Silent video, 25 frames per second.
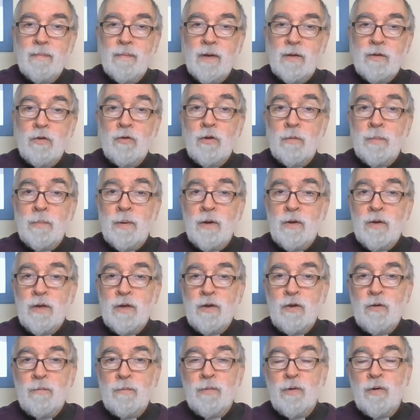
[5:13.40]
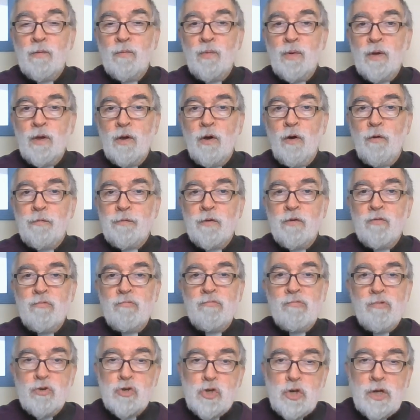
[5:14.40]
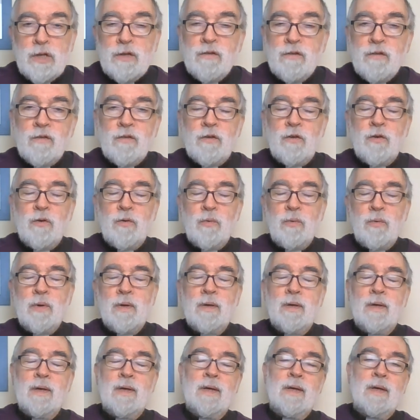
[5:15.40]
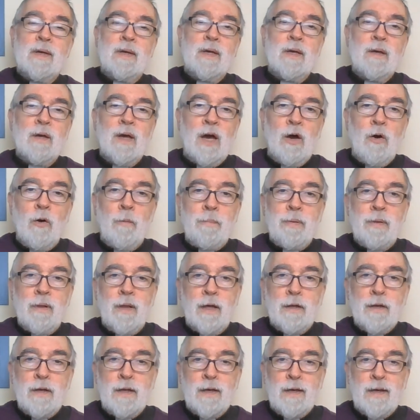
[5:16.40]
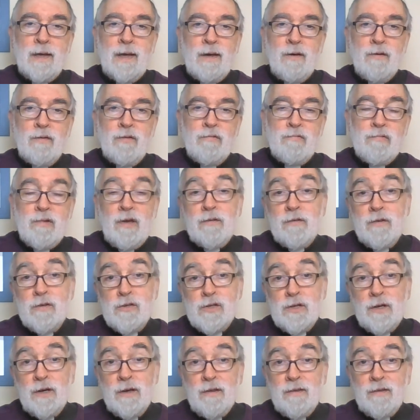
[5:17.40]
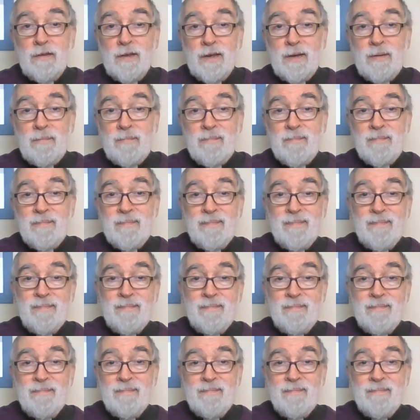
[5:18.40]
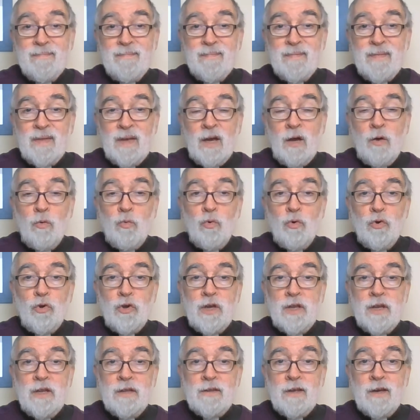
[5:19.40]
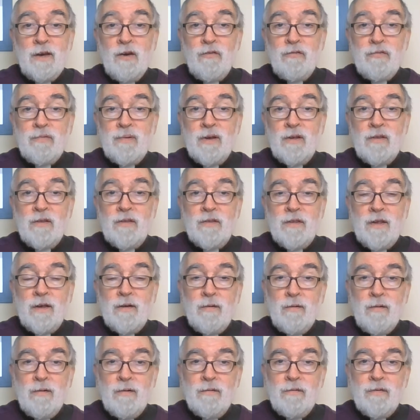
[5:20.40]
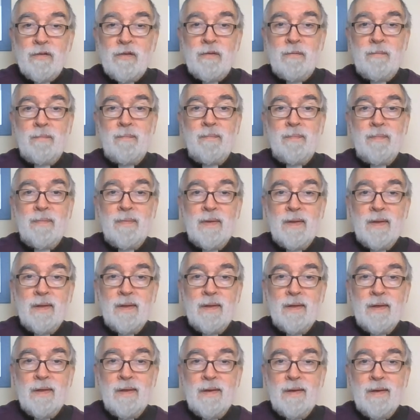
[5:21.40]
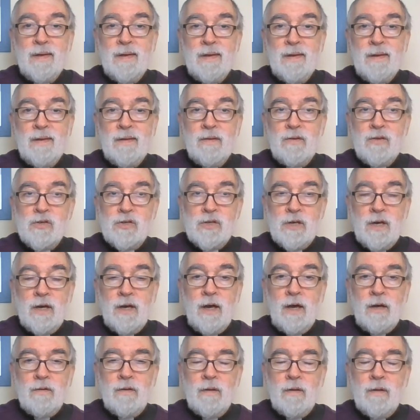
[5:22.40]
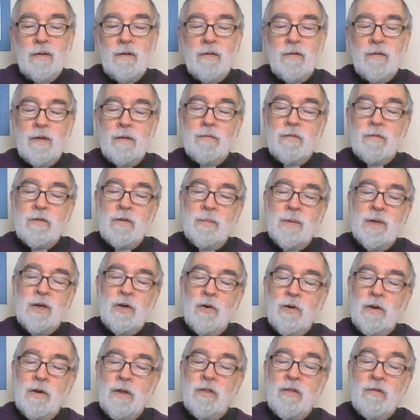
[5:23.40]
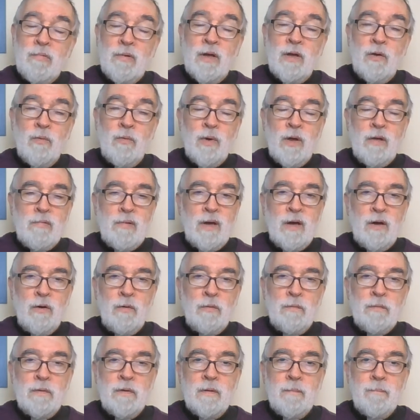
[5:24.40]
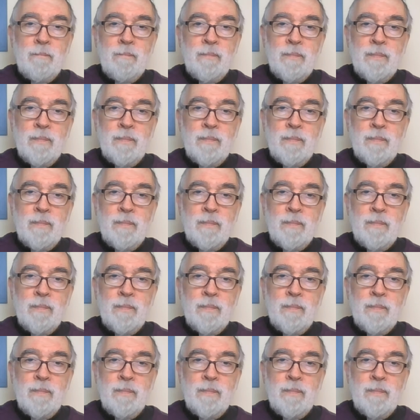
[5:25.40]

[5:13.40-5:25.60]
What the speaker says: I don't know about you, but we often rush into our planning, our strategizing, our working it out for ourselves. Chad, seems to me, got it the right way round.